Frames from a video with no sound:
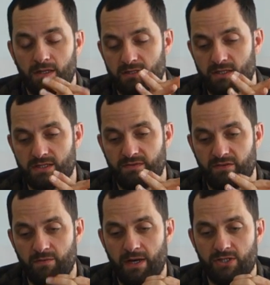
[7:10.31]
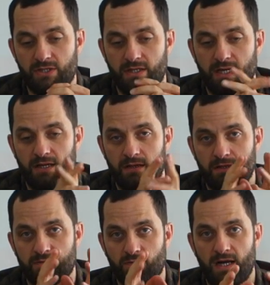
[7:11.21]
There's lots of information there.
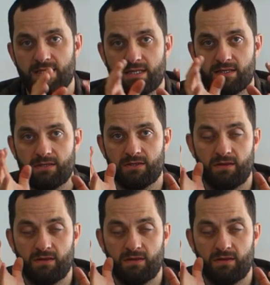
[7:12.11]
There's writing.